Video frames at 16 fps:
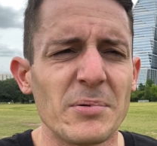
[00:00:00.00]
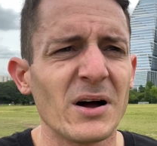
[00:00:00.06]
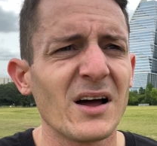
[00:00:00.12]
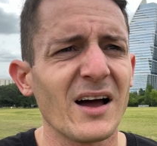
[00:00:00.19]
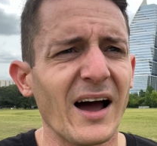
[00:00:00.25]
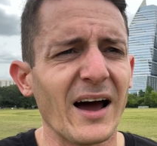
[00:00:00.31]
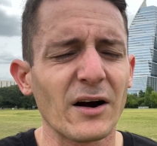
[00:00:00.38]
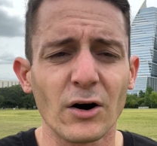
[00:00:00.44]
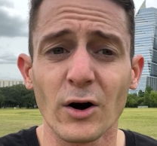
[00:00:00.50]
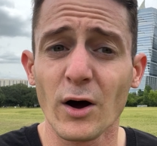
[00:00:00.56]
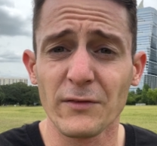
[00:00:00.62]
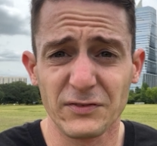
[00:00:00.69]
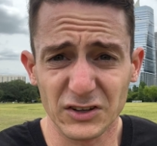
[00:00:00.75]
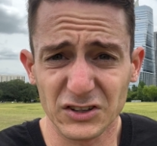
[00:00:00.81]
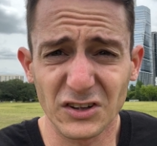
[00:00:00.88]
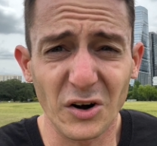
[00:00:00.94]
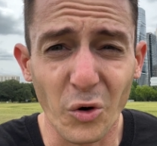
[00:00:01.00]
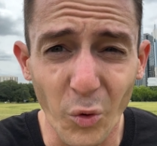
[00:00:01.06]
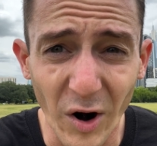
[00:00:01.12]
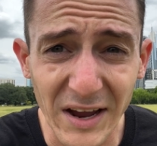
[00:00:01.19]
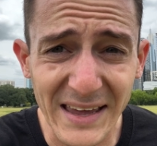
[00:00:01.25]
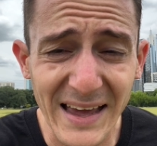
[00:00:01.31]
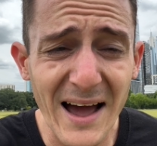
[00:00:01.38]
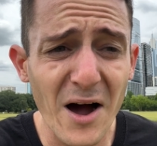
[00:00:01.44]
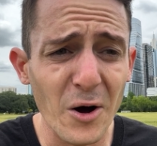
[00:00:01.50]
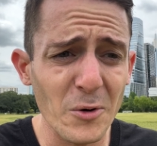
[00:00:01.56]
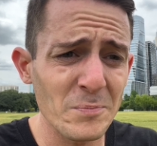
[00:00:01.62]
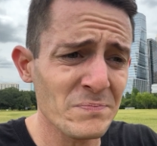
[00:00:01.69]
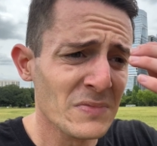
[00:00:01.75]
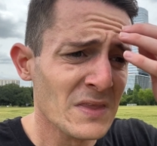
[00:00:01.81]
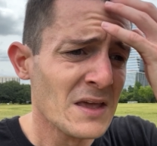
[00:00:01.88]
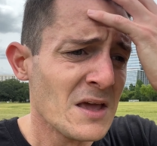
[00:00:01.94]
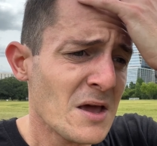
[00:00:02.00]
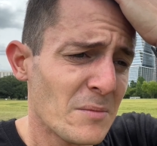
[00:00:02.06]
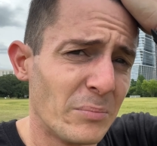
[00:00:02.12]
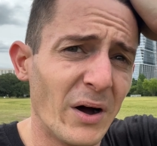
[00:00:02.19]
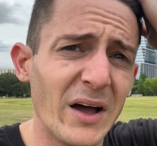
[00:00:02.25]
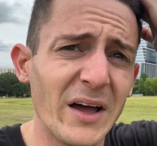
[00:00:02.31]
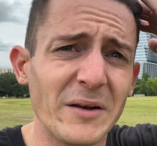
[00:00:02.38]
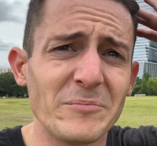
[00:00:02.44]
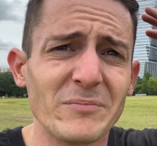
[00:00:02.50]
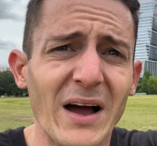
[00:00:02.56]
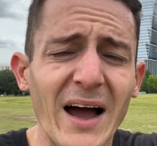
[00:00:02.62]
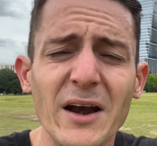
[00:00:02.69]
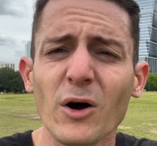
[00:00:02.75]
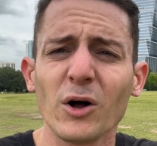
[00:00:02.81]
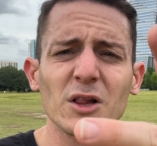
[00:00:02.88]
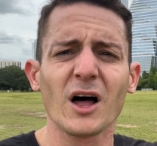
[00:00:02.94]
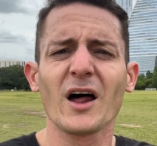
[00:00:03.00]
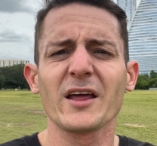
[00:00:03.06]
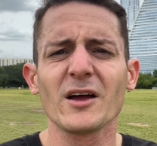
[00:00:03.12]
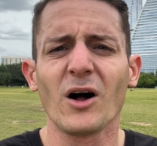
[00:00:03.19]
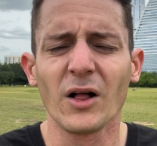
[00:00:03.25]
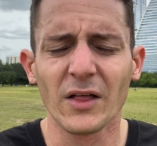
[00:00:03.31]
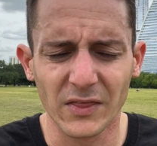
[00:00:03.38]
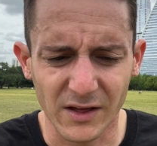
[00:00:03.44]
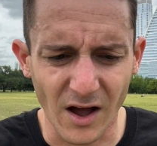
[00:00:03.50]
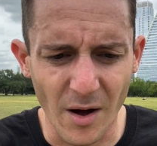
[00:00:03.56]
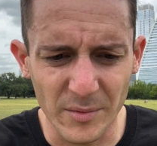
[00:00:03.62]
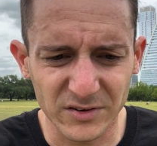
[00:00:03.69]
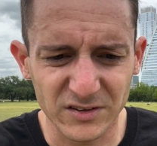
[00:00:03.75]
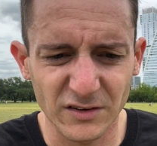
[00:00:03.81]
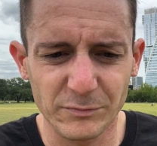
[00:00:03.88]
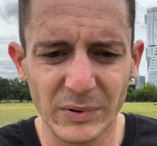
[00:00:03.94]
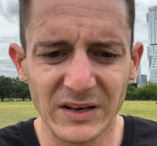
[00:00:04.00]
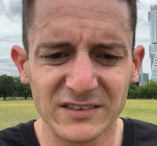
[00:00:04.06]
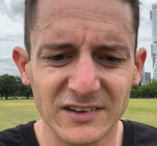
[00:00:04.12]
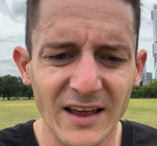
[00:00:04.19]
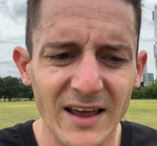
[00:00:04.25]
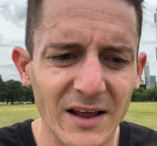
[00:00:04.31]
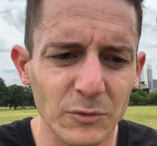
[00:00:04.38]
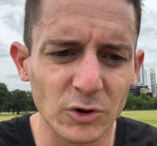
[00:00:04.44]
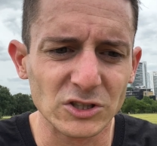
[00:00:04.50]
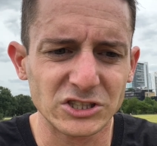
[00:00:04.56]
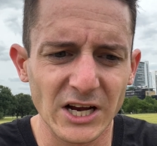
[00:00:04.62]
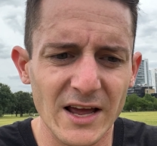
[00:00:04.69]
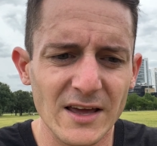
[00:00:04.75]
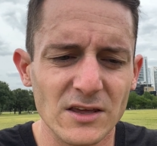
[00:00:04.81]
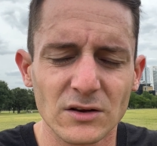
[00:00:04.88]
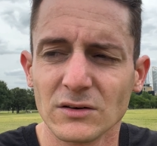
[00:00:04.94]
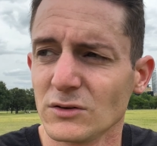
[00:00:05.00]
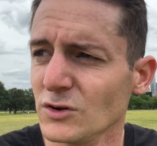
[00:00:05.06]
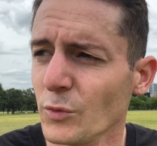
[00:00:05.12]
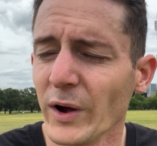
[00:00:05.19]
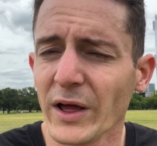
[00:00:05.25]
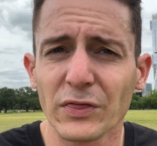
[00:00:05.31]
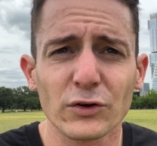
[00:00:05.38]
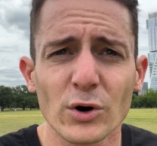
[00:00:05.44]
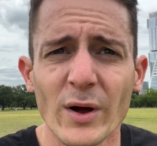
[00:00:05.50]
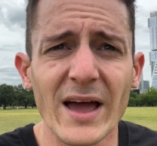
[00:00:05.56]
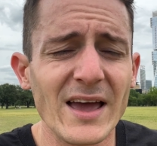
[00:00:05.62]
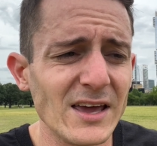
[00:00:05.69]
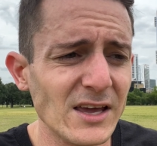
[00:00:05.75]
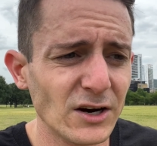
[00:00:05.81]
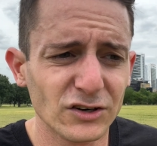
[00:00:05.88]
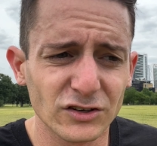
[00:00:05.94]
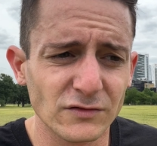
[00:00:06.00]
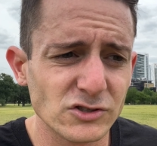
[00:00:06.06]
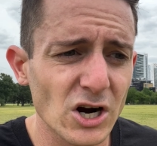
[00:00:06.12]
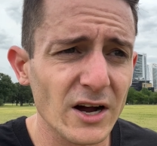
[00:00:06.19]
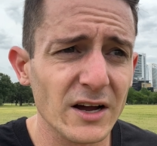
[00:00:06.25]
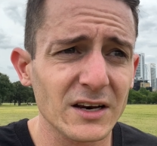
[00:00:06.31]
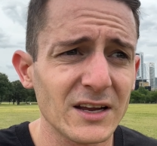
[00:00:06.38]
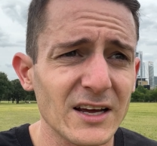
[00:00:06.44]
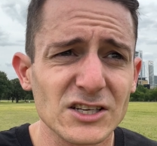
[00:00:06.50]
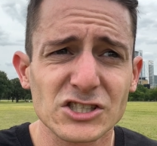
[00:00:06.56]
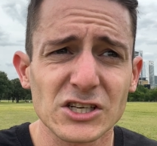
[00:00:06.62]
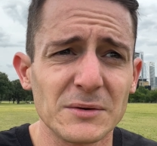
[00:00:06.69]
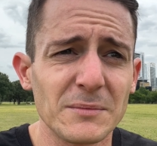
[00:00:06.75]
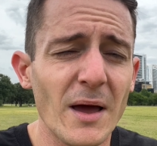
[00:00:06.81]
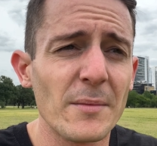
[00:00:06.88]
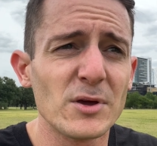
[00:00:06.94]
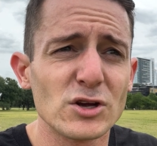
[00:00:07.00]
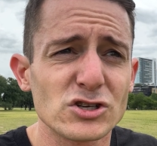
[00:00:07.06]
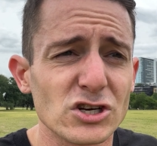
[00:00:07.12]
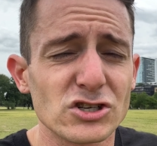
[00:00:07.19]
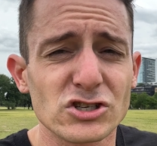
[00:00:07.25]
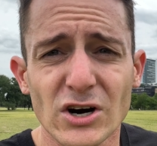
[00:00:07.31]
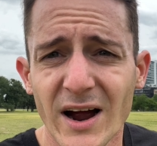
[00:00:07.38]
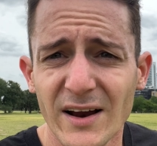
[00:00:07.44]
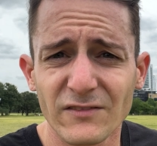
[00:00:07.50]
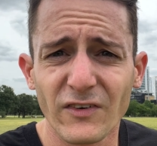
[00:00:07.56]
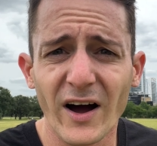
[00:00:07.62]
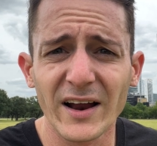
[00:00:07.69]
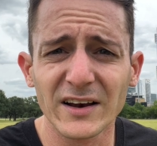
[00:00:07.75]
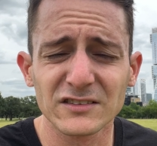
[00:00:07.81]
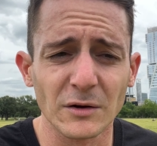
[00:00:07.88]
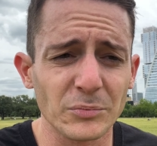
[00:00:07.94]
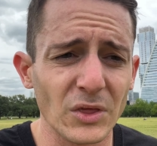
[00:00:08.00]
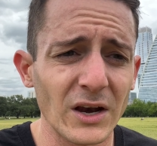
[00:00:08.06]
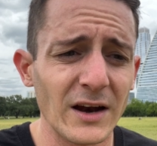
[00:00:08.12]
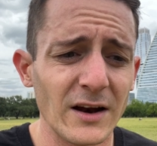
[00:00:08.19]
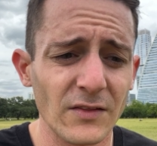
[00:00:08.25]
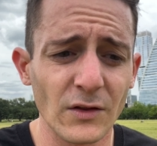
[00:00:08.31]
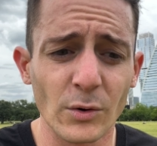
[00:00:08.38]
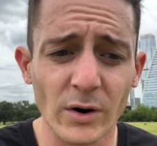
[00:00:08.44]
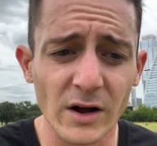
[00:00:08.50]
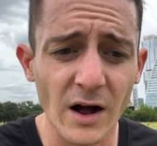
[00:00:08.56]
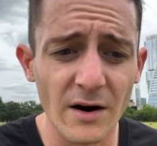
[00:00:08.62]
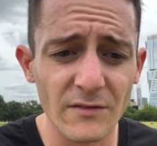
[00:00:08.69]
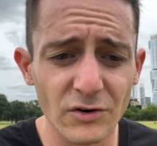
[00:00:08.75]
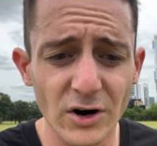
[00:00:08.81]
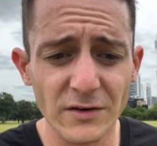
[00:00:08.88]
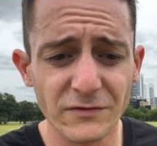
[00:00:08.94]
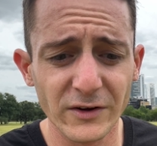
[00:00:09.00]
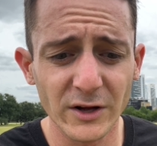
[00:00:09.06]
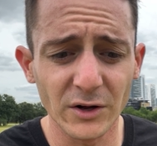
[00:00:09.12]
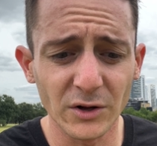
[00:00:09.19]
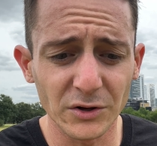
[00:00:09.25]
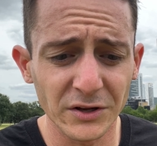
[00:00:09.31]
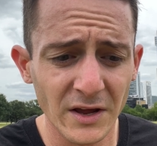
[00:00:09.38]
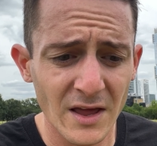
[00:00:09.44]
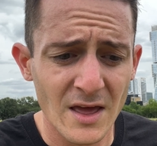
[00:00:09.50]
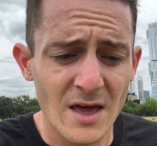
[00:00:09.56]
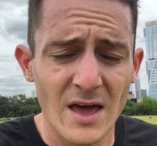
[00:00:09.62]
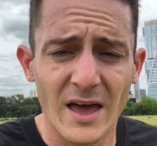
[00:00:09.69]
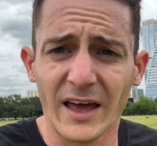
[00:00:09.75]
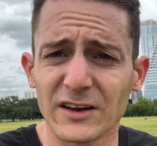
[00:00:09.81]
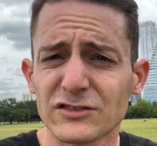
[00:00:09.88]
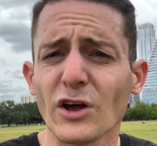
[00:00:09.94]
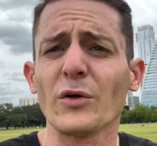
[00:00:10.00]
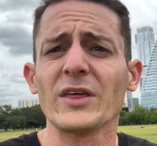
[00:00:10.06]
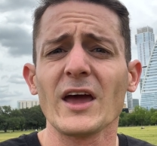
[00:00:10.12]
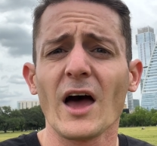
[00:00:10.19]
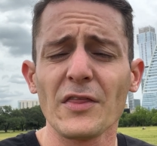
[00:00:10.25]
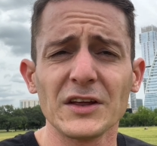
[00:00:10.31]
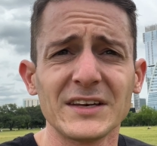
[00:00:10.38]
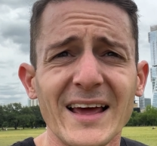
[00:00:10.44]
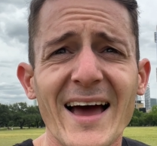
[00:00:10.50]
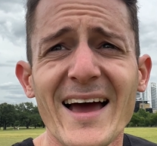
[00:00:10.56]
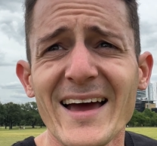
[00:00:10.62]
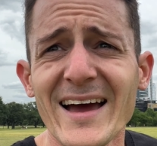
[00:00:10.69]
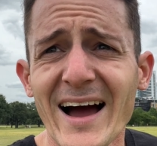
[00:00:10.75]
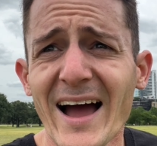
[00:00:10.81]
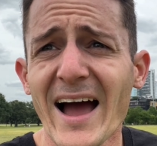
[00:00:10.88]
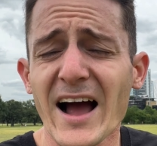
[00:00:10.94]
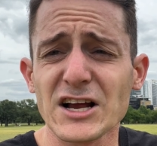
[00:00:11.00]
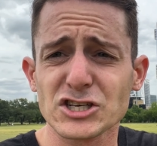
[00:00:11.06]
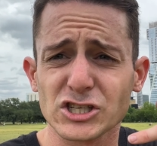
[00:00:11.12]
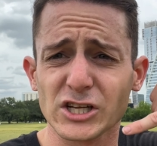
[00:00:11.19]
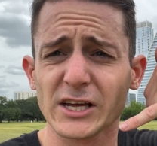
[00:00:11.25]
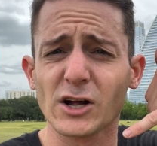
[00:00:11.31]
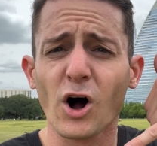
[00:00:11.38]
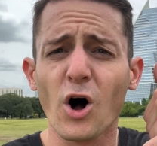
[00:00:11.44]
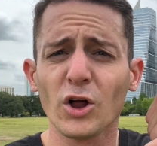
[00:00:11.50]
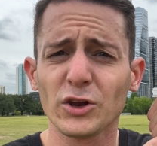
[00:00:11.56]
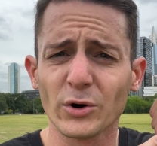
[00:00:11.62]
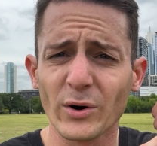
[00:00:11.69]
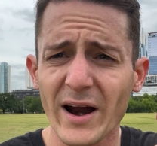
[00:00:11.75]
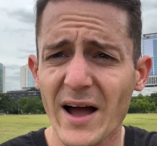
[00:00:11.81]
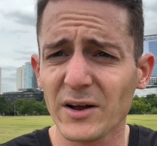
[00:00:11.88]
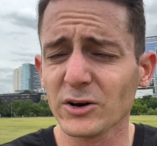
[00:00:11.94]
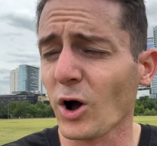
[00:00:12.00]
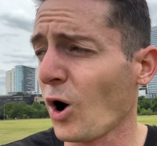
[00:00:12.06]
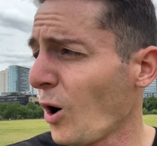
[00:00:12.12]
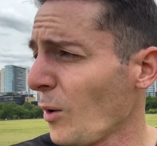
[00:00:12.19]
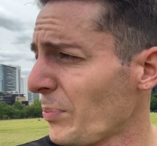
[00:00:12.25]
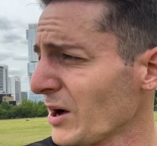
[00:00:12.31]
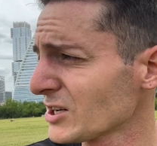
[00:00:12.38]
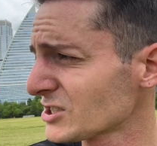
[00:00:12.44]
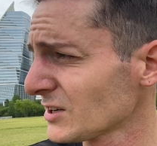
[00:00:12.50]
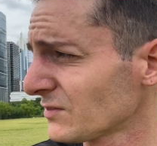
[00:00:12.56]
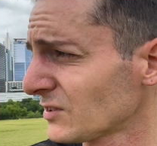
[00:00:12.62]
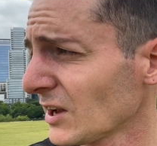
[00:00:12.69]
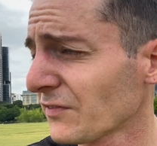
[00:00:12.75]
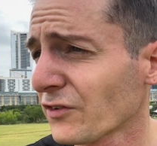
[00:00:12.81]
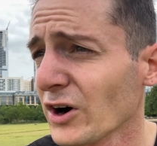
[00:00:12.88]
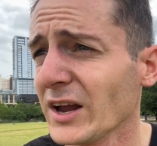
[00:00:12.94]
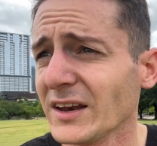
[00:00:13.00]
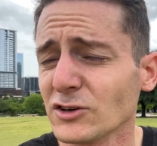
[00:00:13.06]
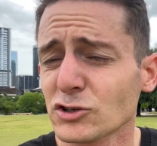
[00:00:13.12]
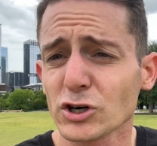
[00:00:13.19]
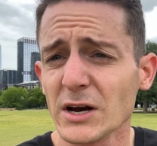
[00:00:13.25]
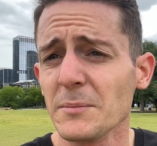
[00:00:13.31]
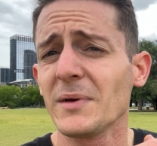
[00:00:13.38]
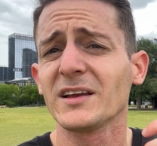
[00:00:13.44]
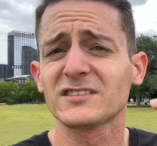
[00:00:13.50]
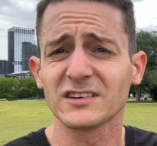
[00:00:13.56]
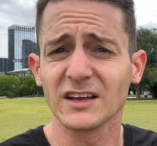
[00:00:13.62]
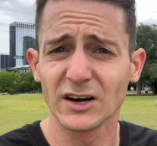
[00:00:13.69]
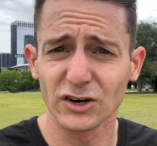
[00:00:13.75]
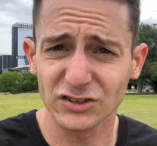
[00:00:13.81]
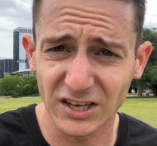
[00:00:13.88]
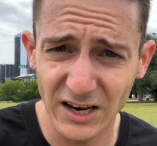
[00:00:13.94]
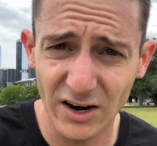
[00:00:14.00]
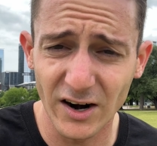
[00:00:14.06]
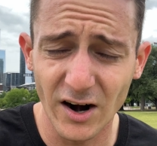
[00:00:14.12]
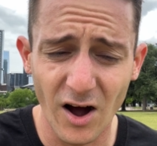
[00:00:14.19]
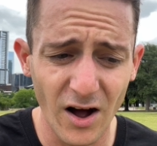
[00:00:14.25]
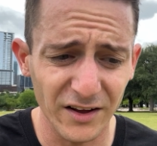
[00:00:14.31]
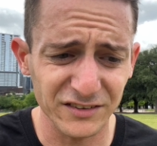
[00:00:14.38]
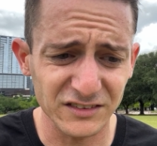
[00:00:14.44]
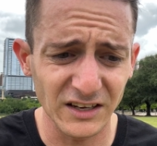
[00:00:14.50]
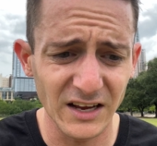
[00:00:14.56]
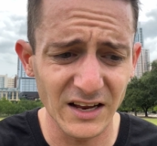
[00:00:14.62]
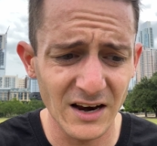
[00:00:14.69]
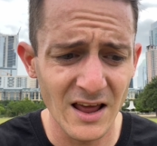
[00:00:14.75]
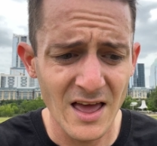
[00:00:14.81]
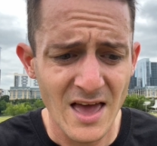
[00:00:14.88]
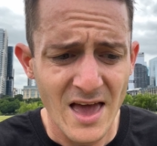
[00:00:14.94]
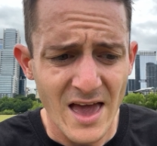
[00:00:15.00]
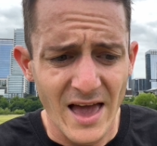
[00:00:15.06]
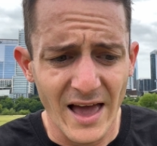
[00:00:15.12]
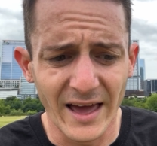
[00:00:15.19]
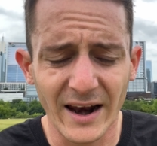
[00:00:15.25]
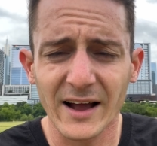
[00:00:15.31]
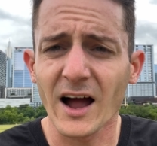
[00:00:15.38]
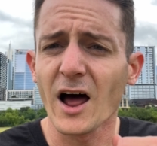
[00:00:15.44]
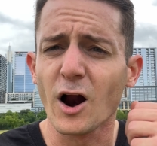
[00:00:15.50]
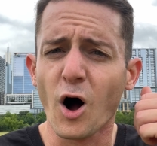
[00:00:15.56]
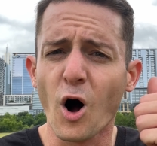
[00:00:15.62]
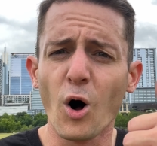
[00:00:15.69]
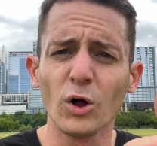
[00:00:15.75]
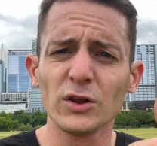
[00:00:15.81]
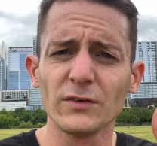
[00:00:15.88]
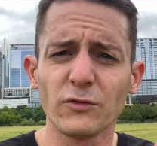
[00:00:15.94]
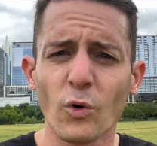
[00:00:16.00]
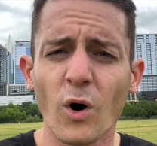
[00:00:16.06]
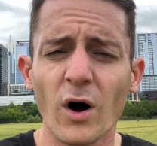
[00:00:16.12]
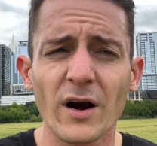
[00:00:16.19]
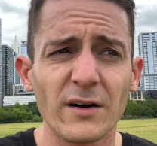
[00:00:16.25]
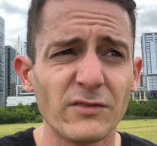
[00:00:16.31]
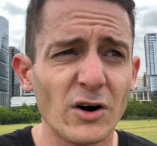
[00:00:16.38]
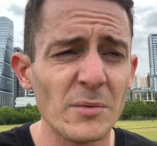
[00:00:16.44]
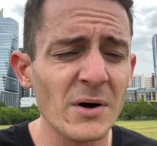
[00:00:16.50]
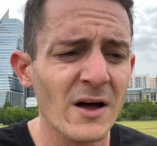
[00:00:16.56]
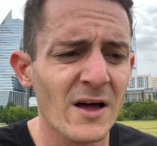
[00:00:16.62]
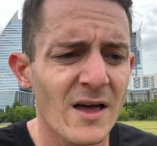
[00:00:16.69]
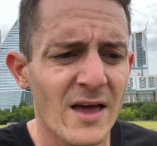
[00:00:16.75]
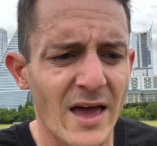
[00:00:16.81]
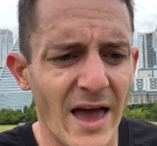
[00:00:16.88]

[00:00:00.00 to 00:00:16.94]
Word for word: I don't know if it's gonna work out, but I know a lot of y'all in the comments have been saying, well, Jake, you, you went through eight years of drug addiction. Maybe you should try and find something in the recovery field. And so the other day, I actually called around a whole bunch of different treatment centers here in Austin, and I got a hold of one of them.